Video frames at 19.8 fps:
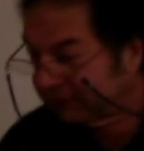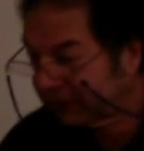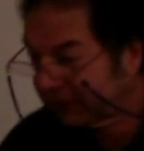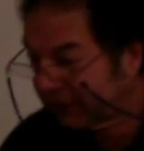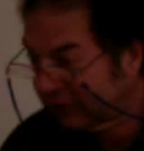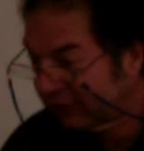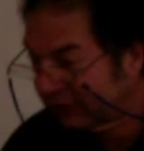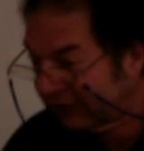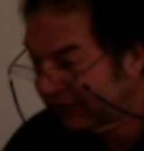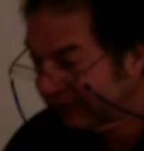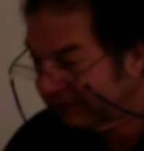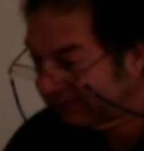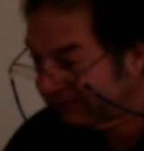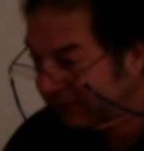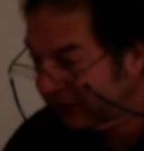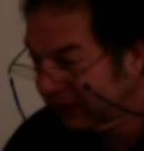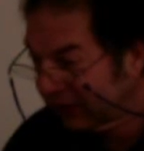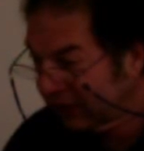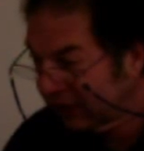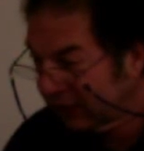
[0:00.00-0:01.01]
All
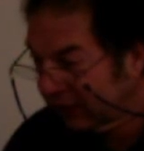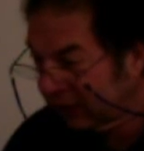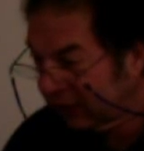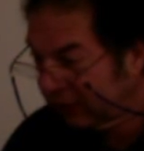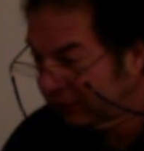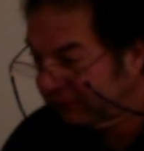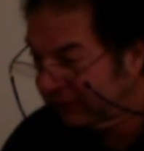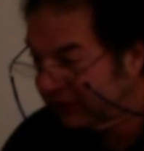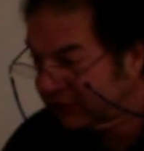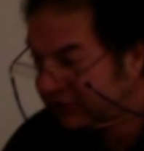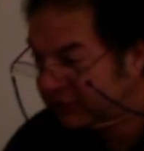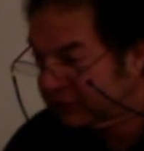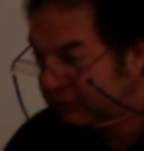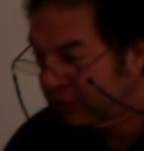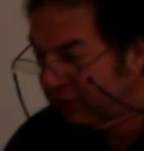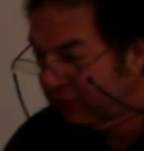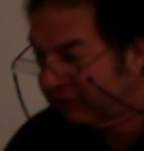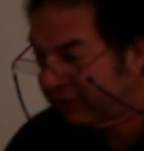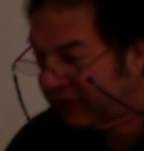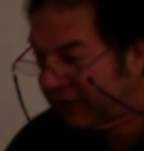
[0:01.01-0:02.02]
right. These two
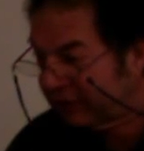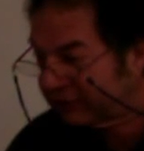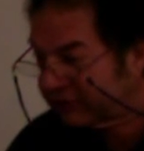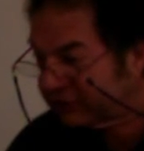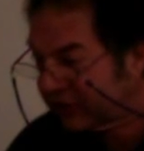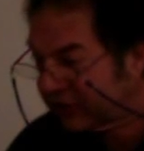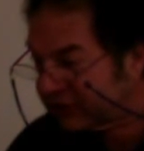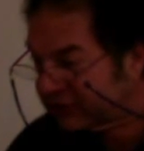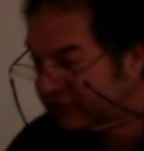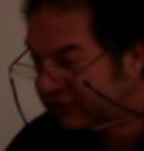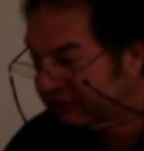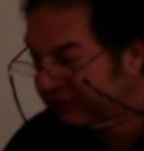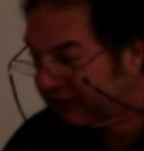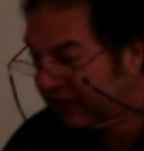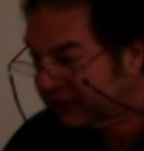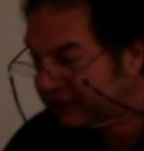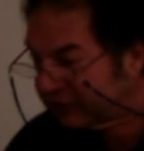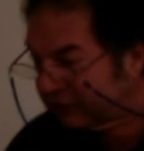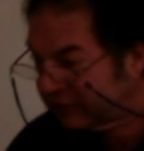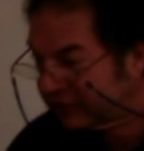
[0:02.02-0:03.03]
over here, justify
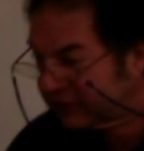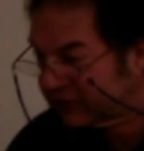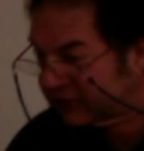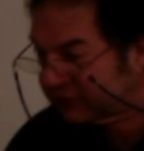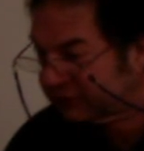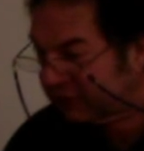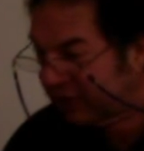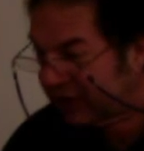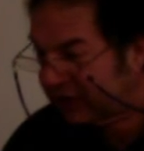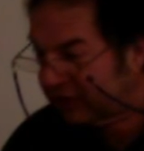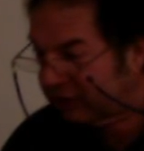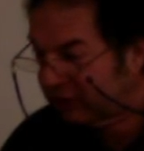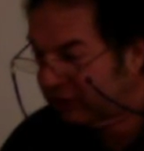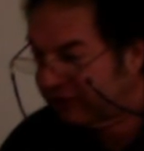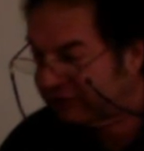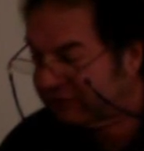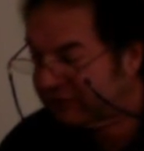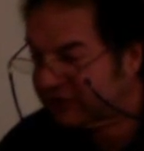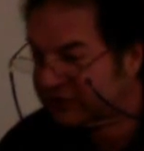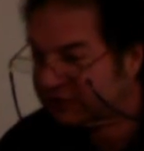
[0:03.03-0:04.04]
towards the spine and away
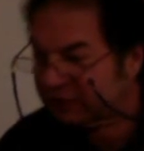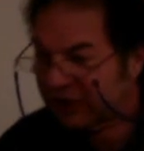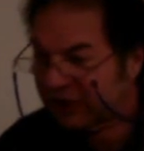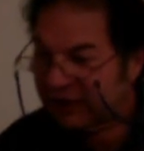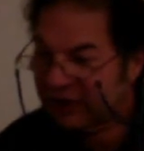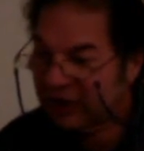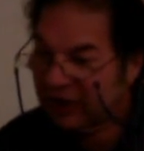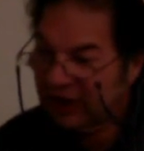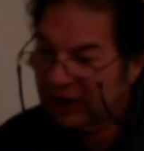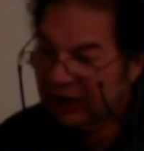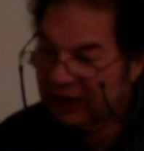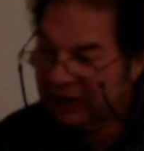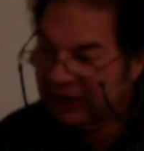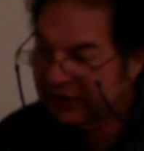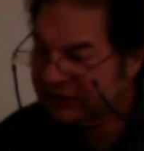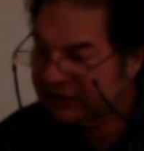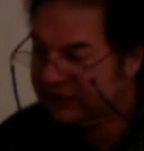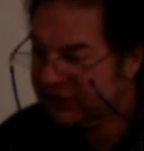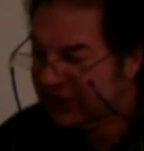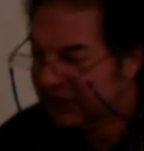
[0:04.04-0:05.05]
from the spine,
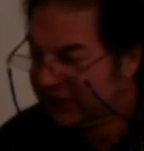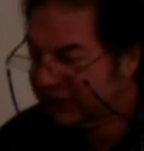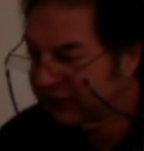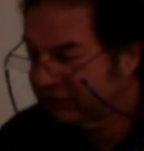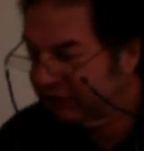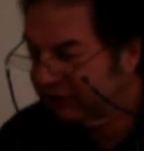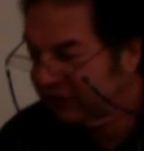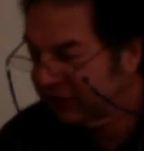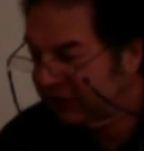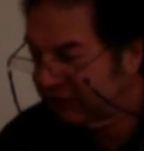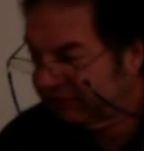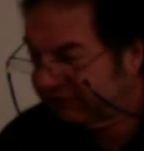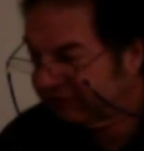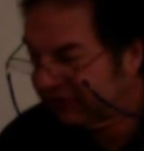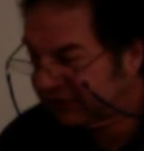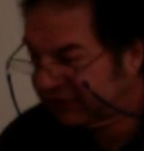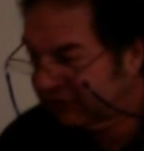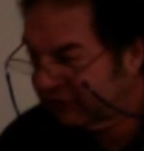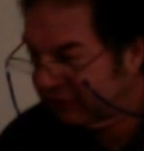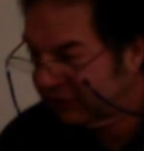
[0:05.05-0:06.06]
it's not going to really
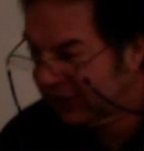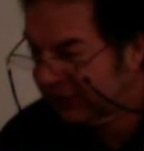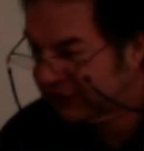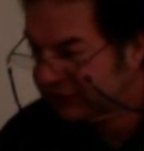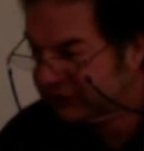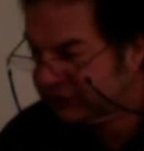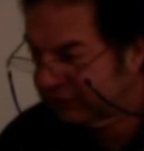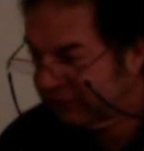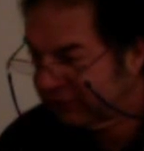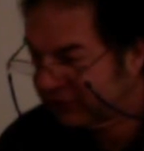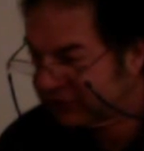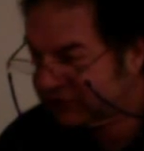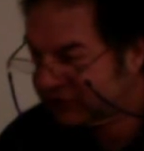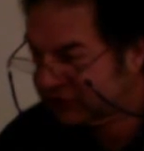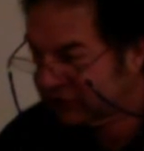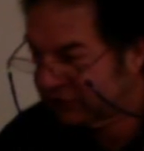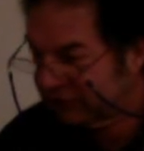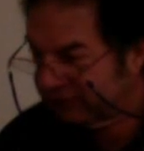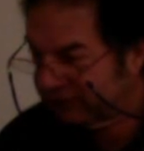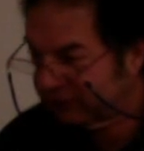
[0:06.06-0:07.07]
affect you guys too much,
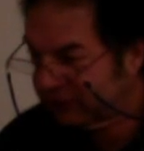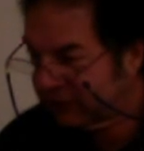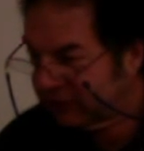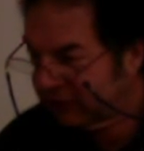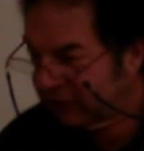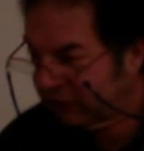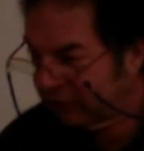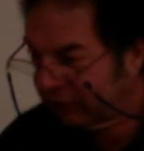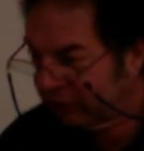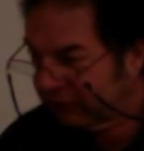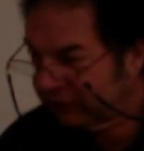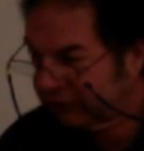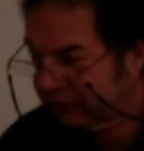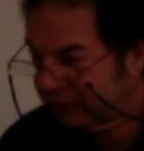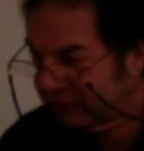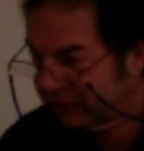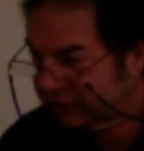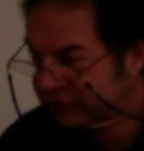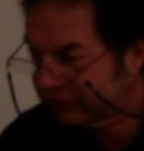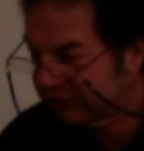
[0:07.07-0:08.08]
so don't worry too
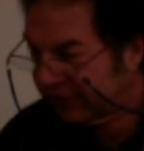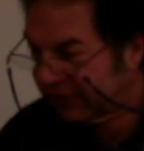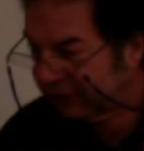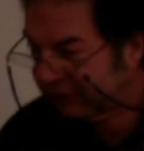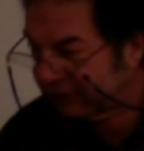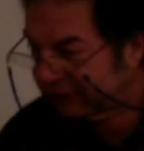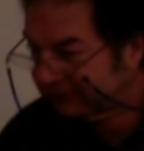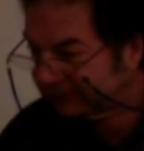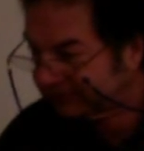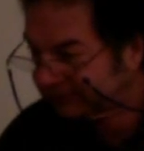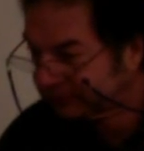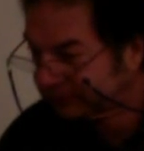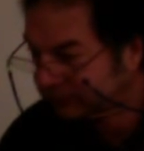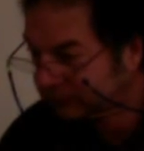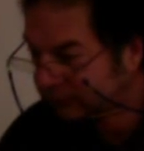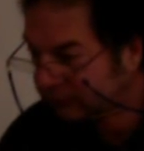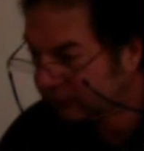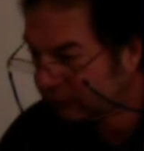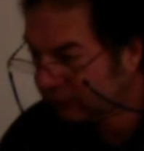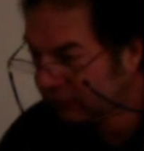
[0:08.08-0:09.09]
much about
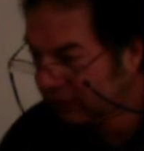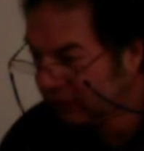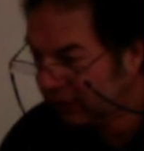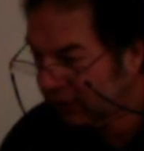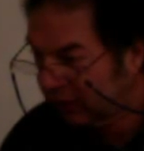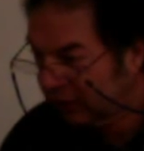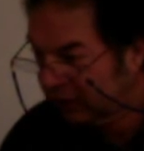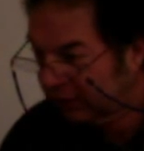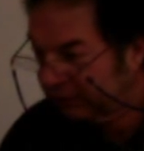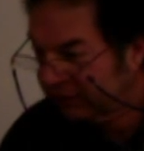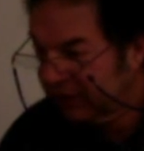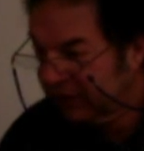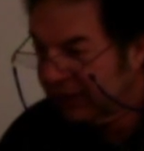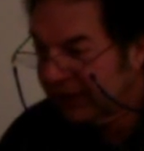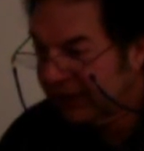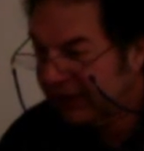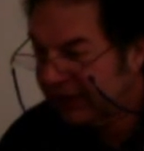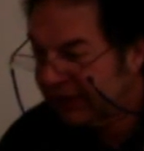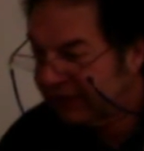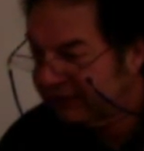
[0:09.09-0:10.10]

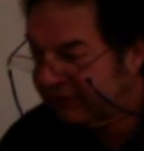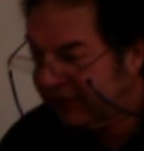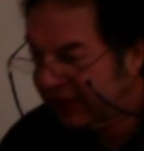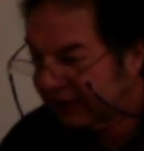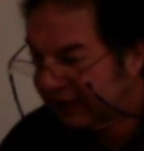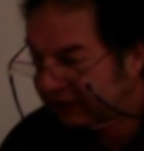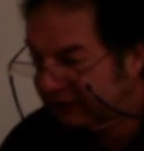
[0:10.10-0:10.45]
it. Indent.